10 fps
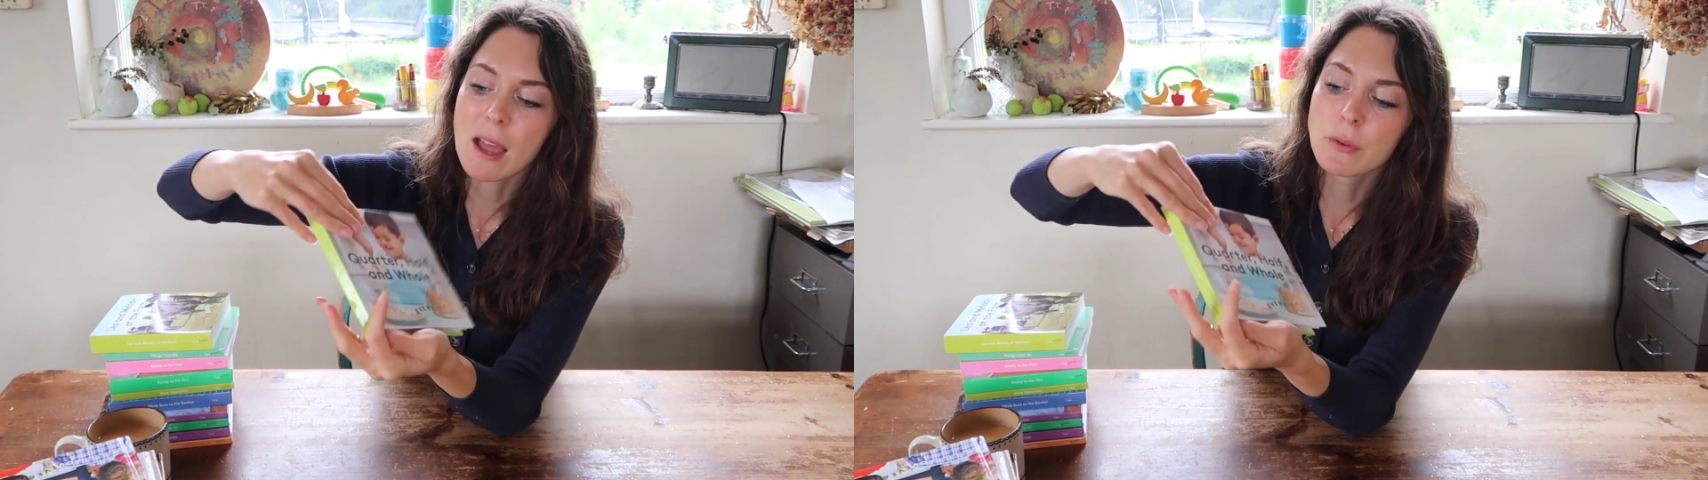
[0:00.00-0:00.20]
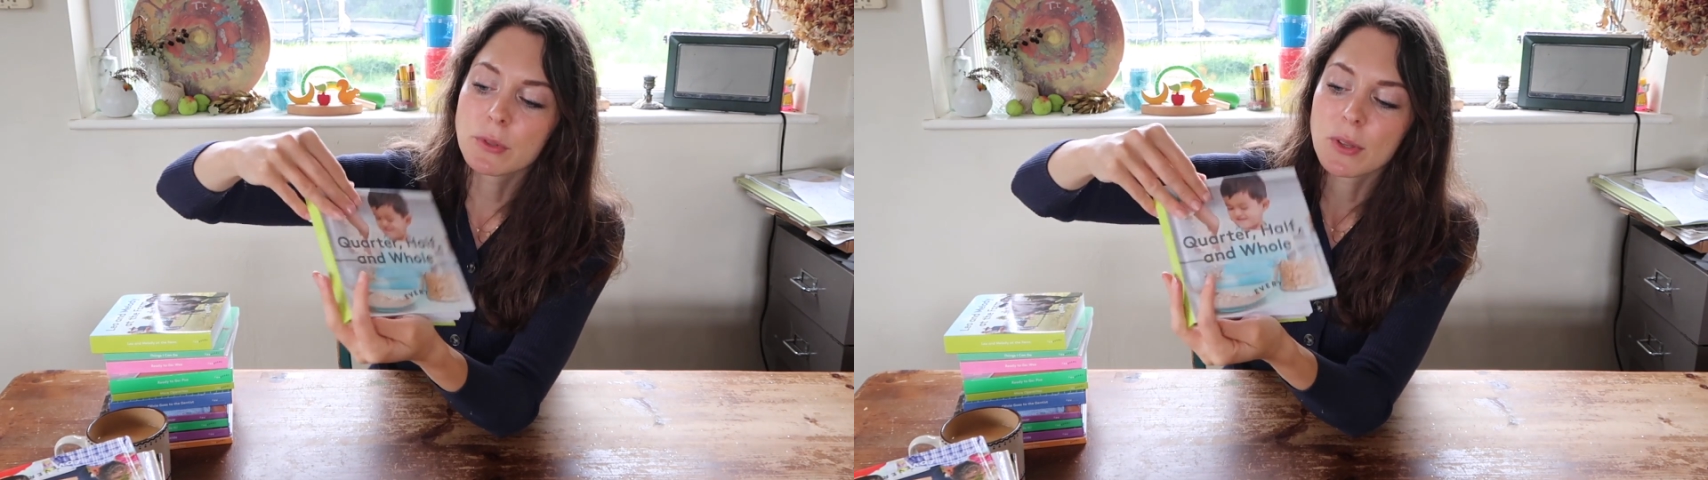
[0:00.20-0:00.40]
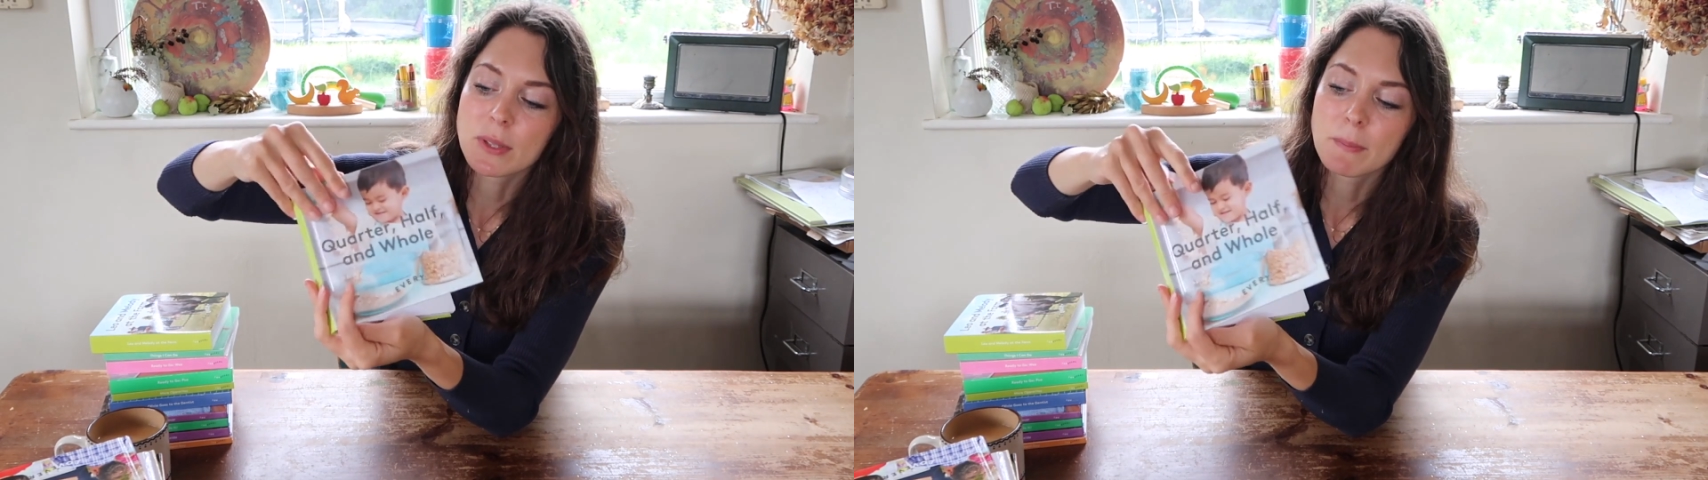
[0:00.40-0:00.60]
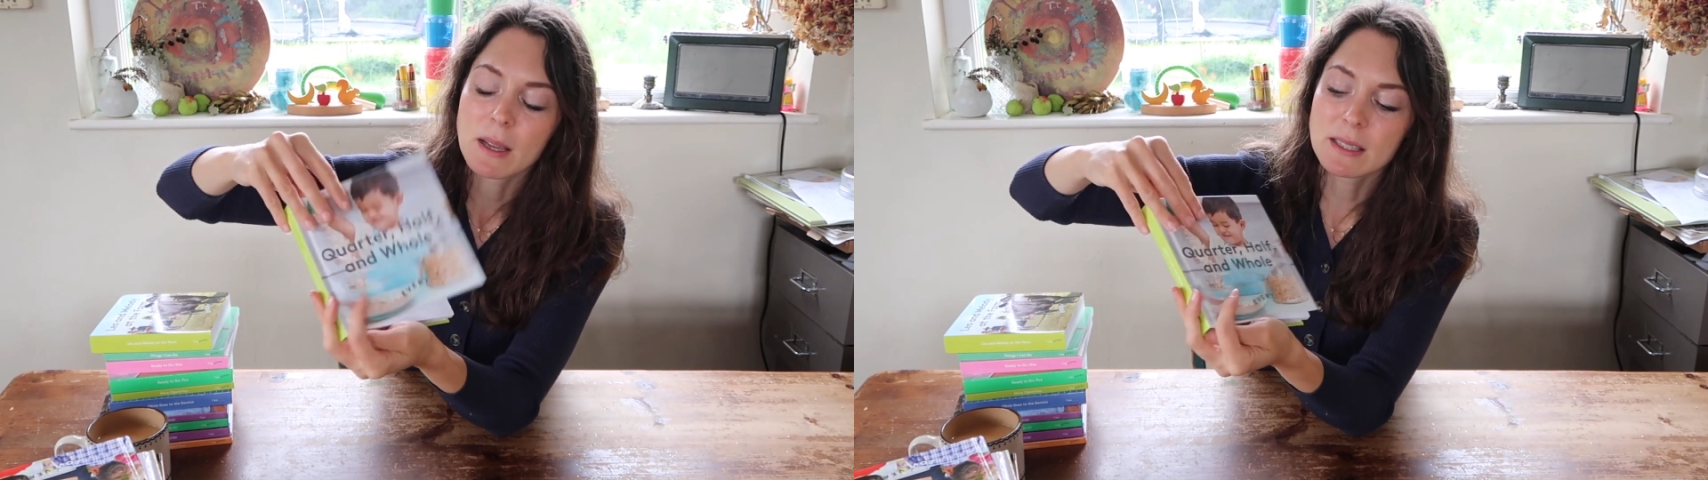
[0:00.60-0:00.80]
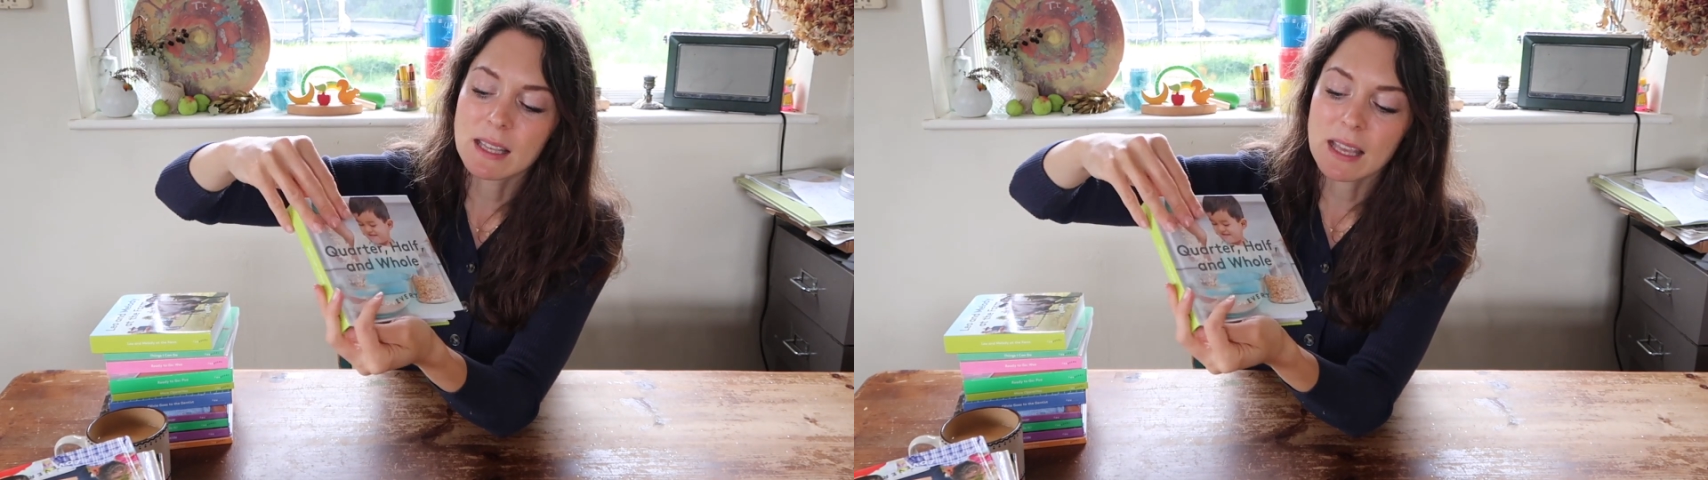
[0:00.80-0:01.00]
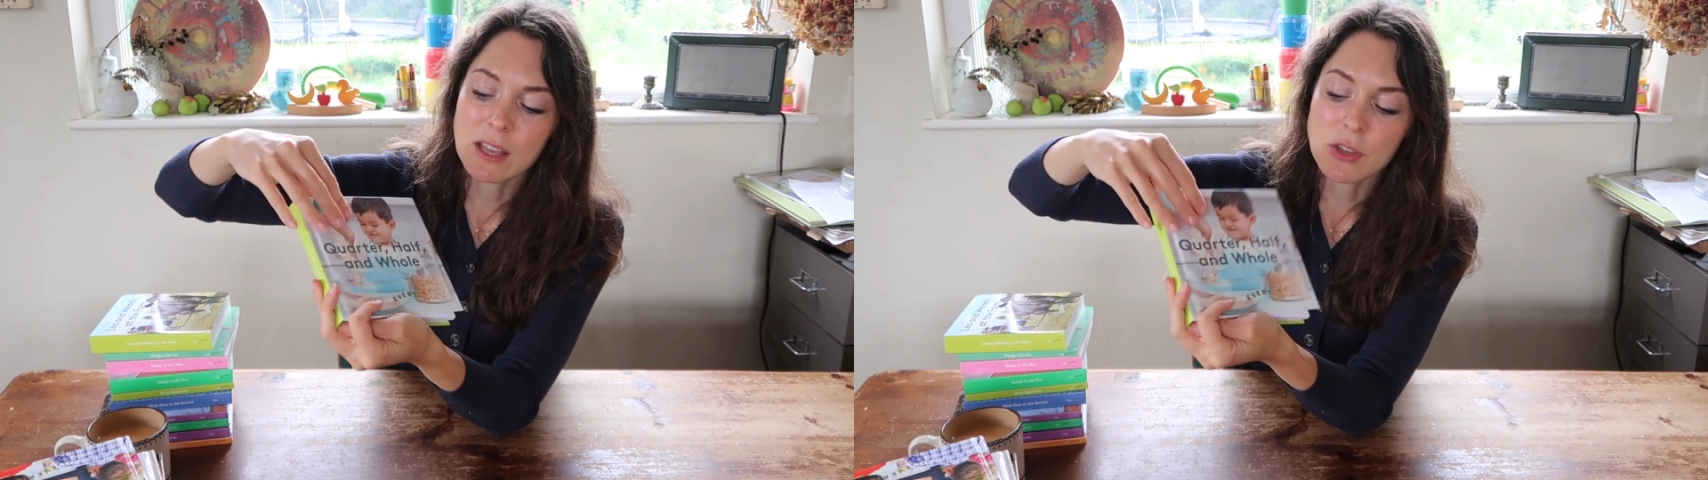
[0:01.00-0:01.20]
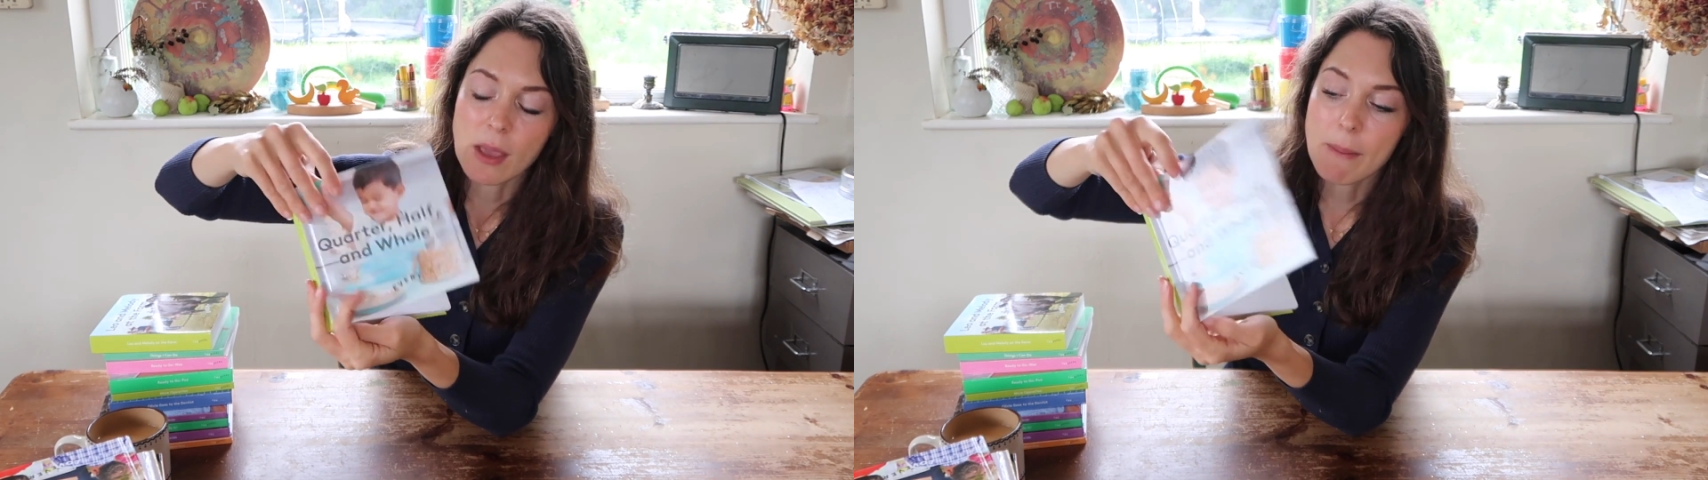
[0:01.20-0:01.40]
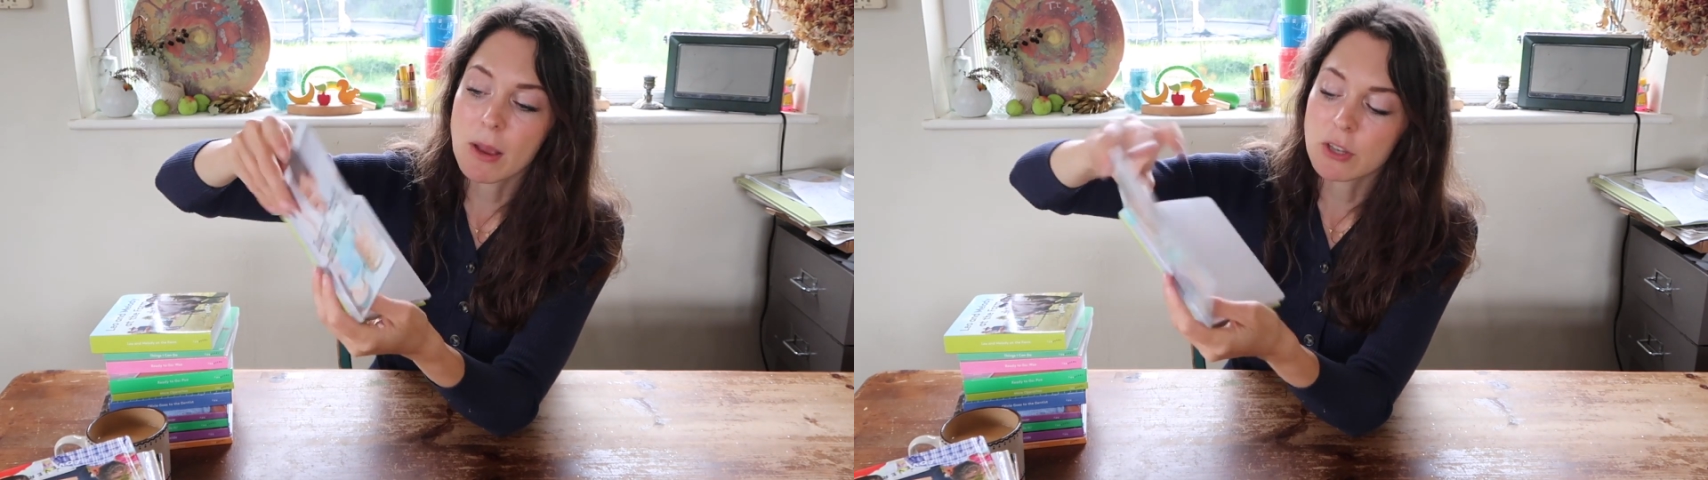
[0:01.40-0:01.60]
and also as part of the kit you
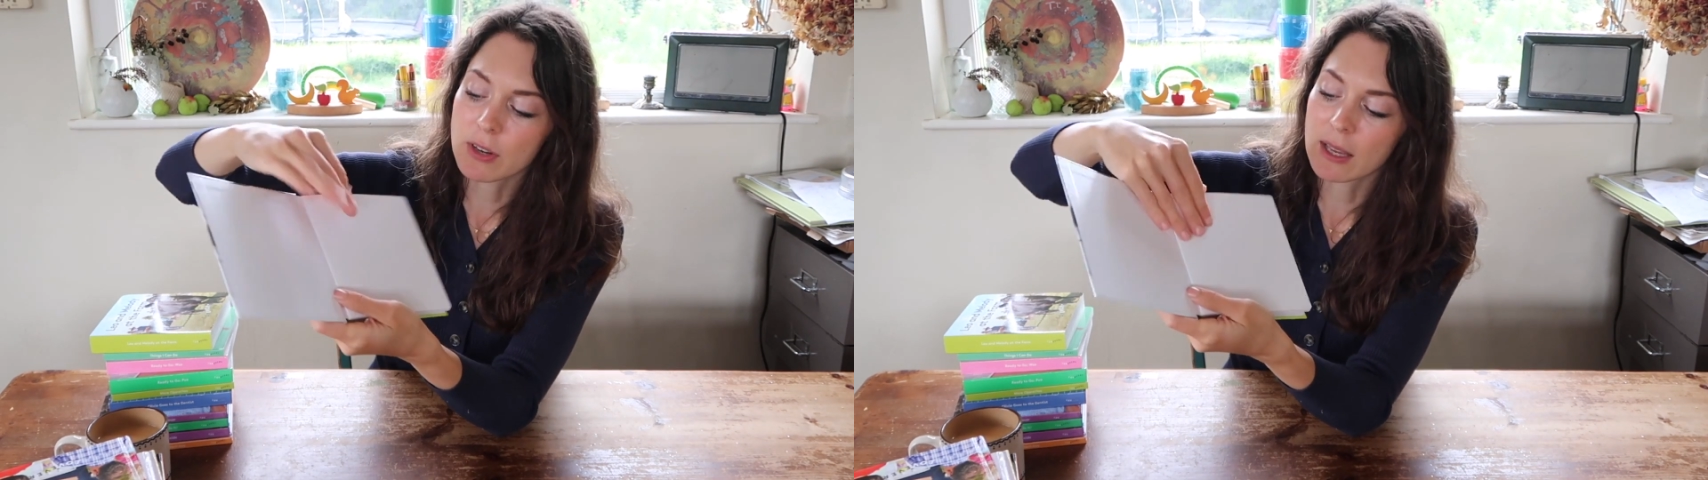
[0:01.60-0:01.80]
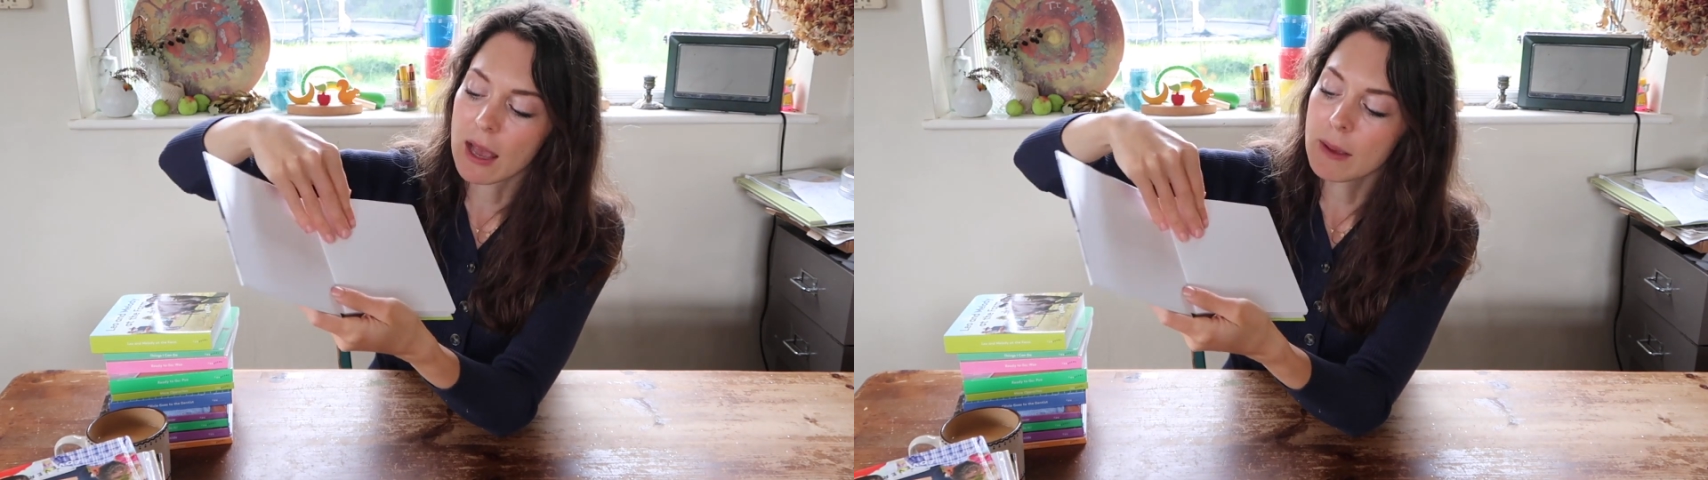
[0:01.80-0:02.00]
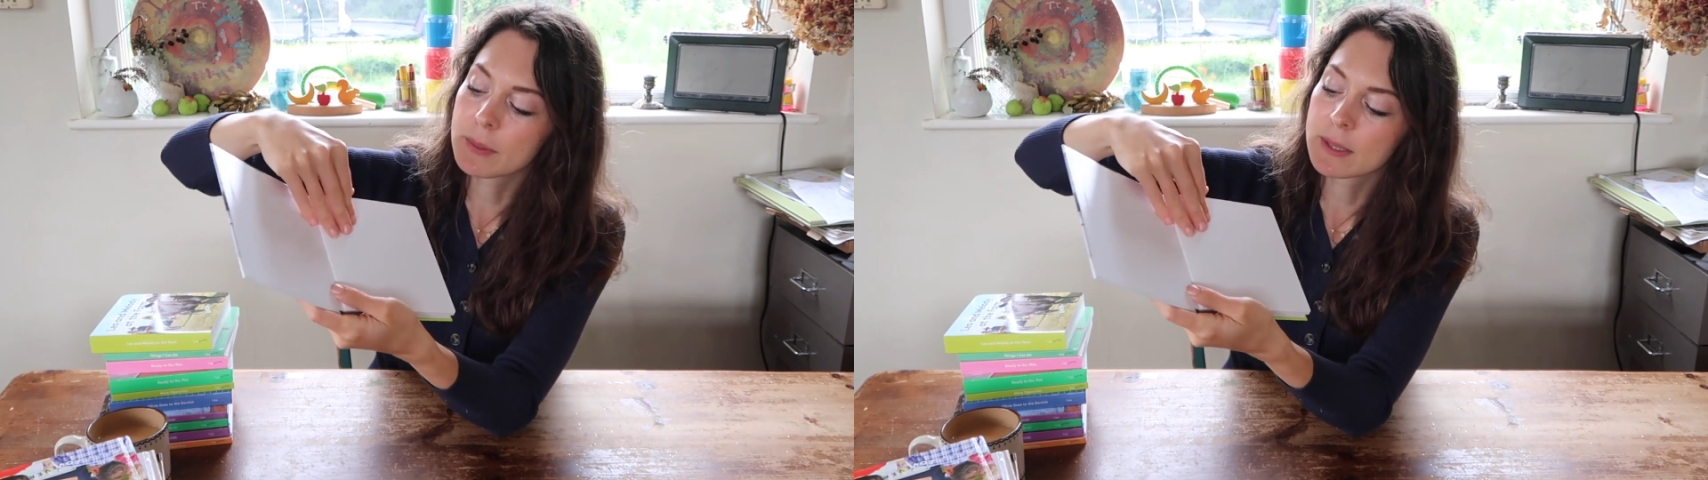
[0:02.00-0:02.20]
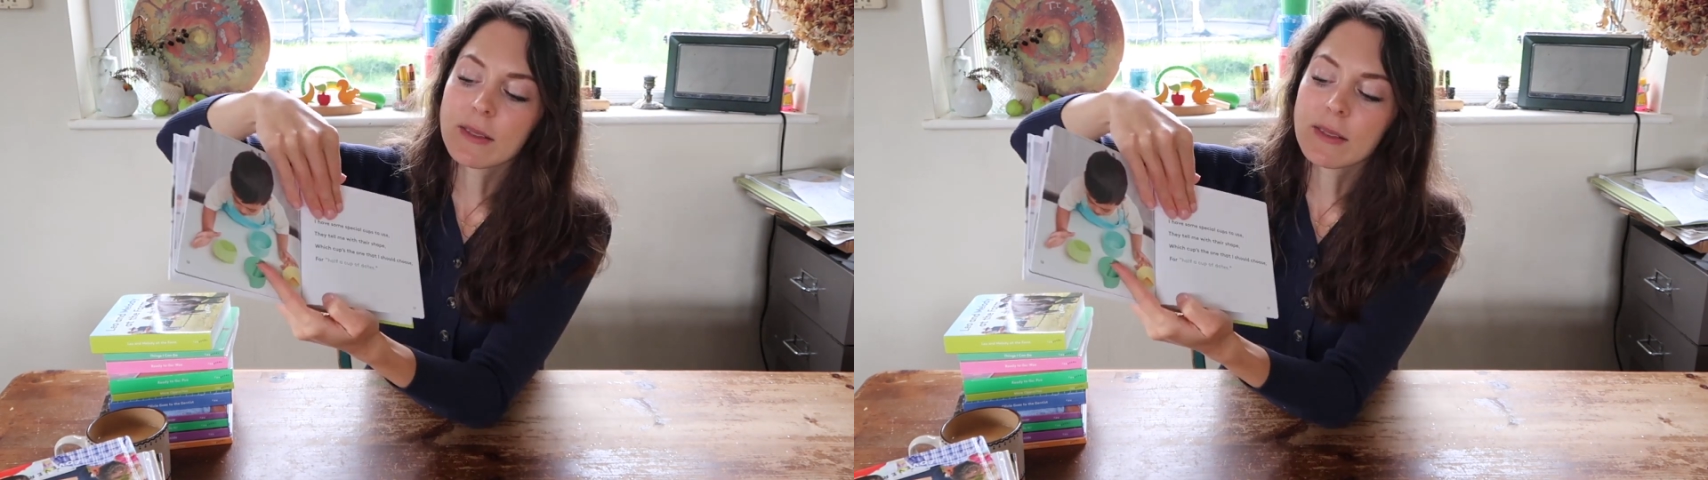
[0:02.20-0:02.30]
get measuring cups.